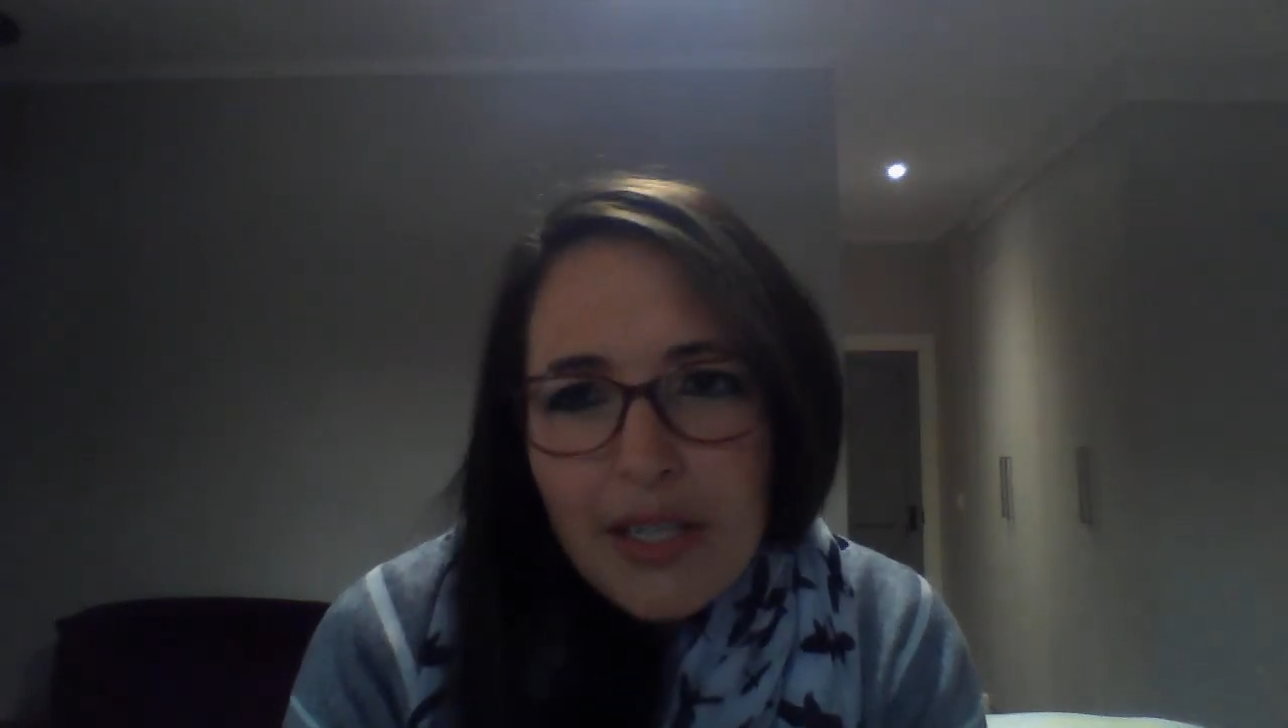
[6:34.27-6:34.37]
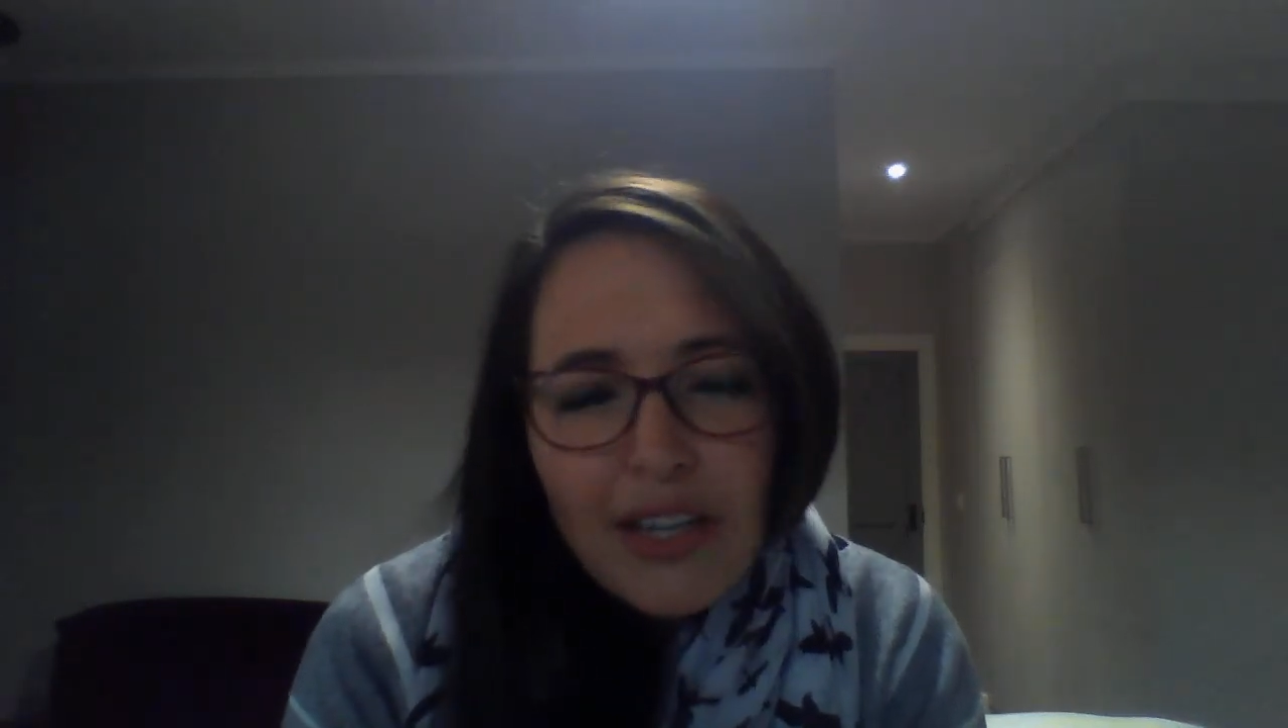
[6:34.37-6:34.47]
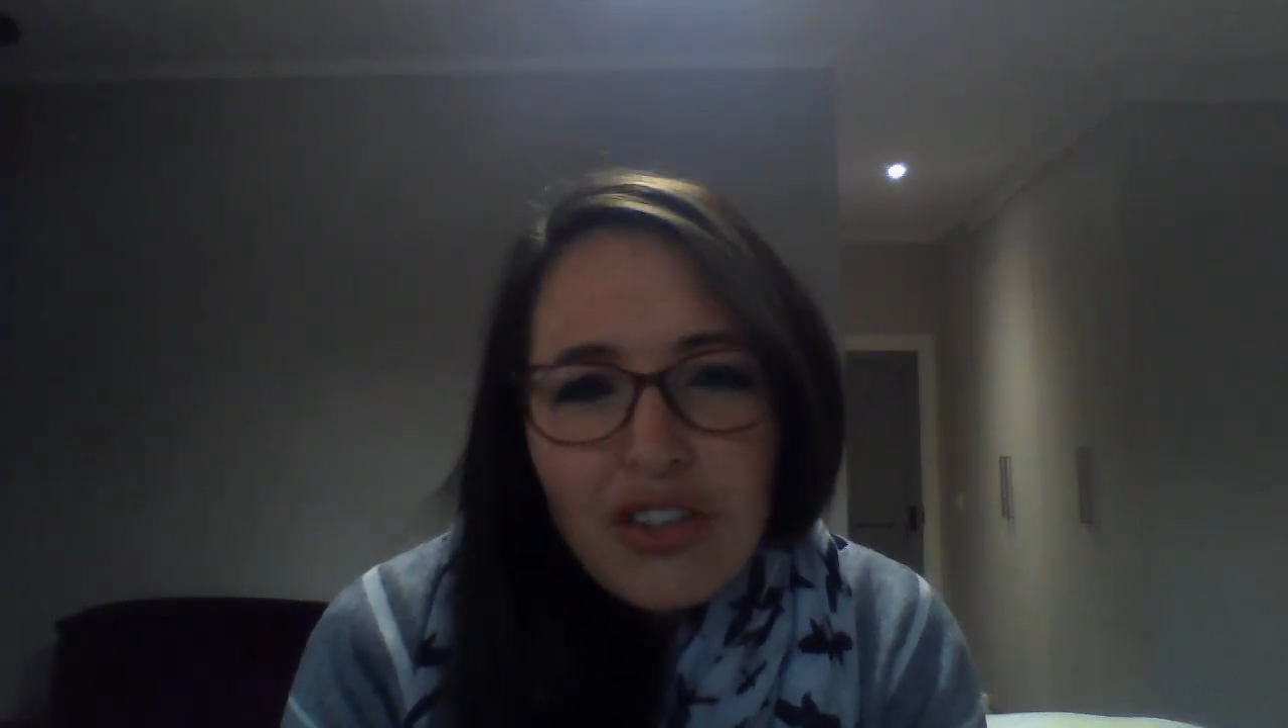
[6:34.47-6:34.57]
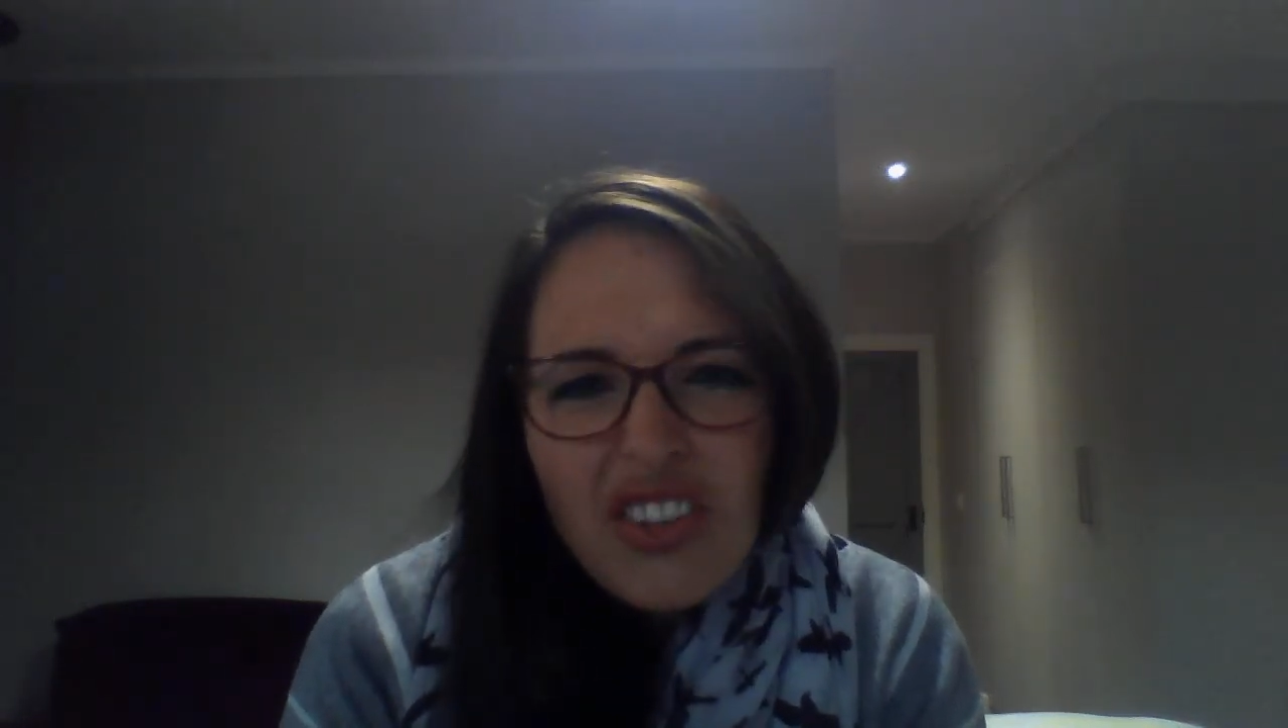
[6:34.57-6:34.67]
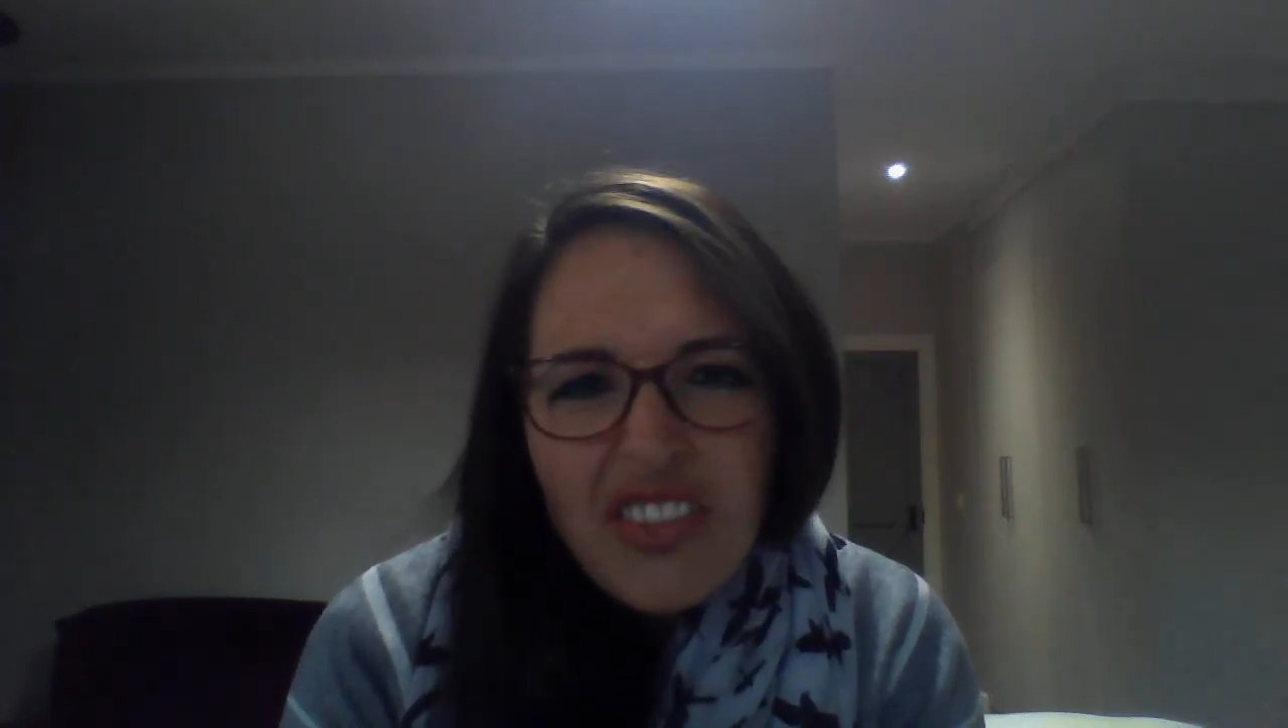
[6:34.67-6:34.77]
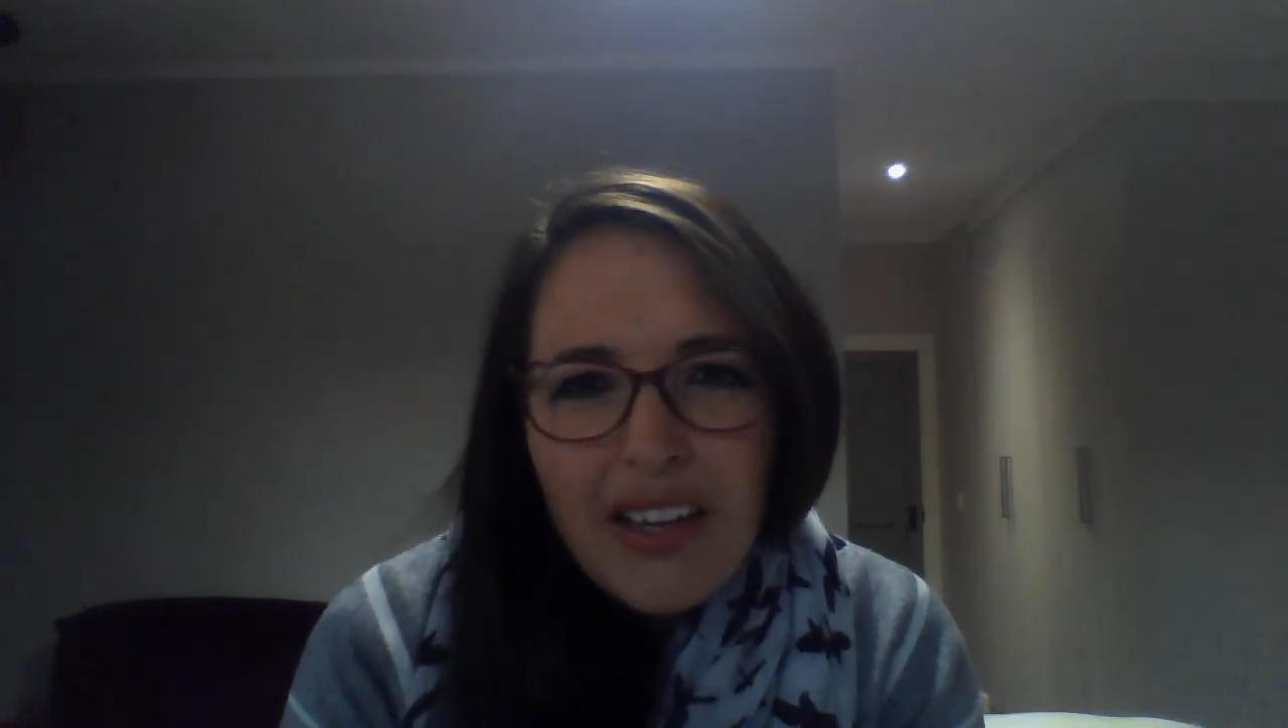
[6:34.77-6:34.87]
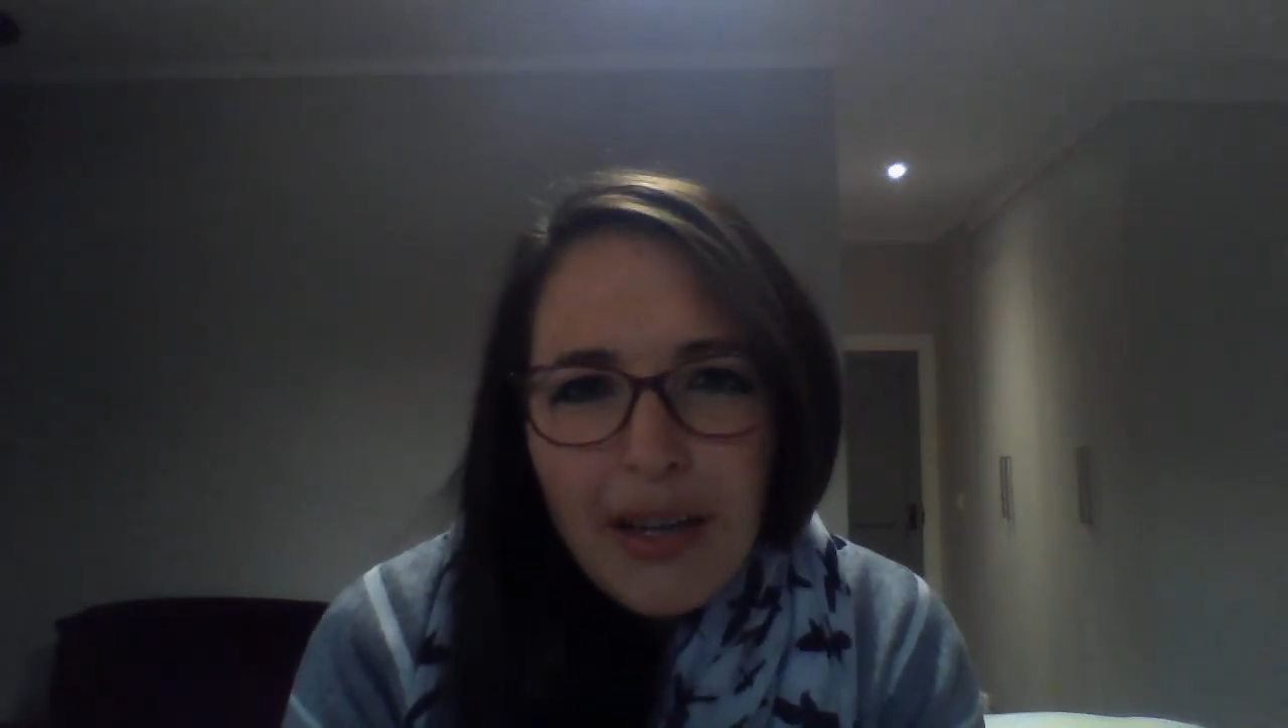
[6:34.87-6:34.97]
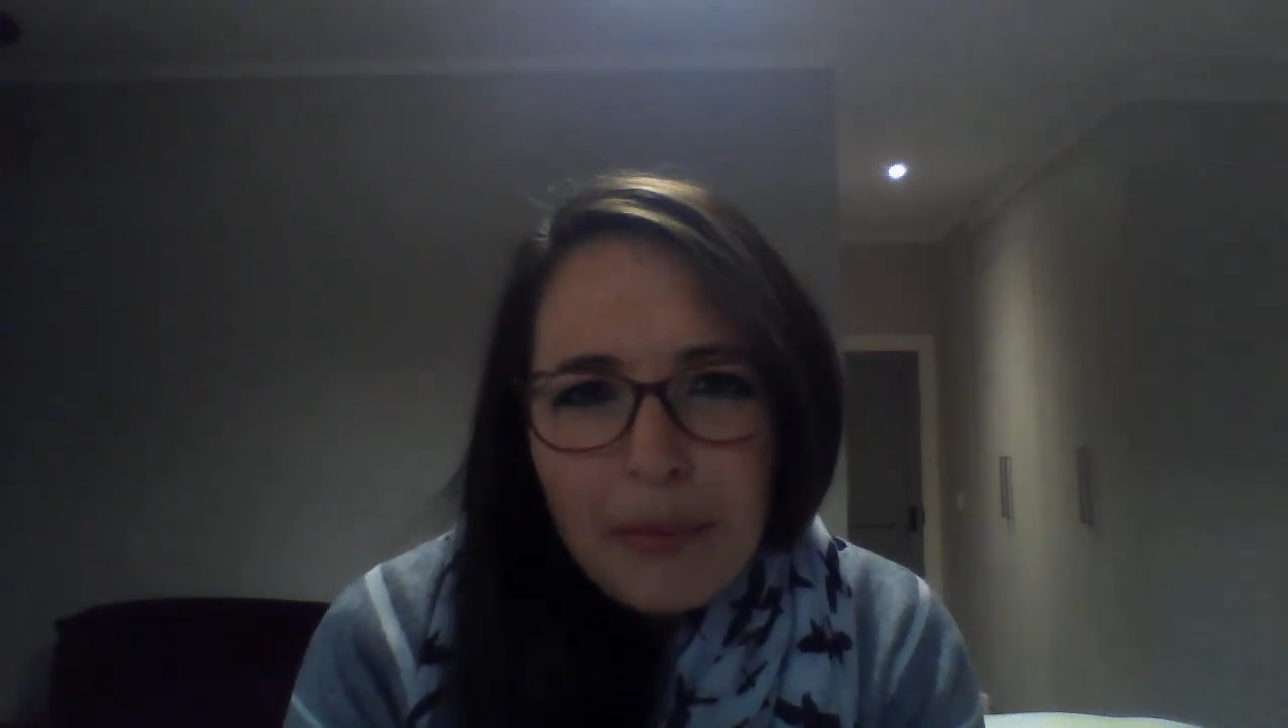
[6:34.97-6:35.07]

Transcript: and I don't think